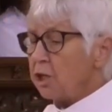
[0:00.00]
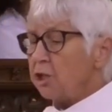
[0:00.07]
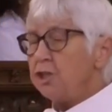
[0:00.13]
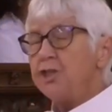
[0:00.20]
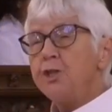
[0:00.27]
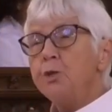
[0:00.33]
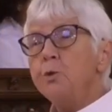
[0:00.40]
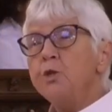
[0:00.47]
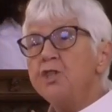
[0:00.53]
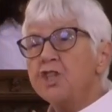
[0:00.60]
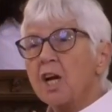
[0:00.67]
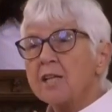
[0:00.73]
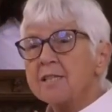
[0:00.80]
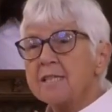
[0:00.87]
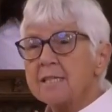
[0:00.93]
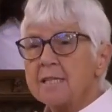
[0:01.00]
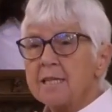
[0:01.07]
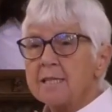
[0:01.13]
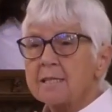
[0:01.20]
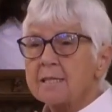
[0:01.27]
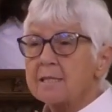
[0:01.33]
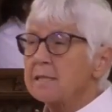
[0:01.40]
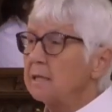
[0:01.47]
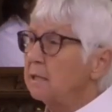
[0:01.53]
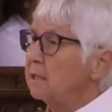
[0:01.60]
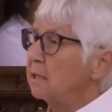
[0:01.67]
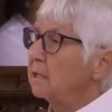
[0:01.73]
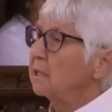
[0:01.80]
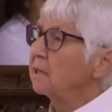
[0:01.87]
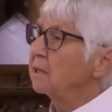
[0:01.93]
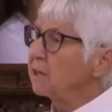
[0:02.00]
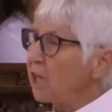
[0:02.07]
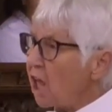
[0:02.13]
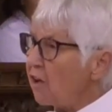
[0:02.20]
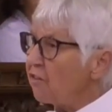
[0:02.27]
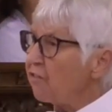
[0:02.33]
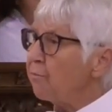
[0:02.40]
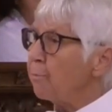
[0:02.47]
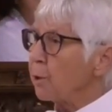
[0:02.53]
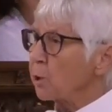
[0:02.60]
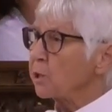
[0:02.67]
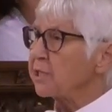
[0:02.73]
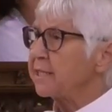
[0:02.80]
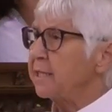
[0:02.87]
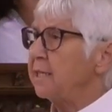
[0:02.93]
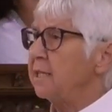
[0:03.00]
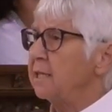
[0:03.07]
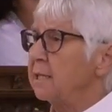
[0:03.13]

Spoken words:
Do justice, love mercy,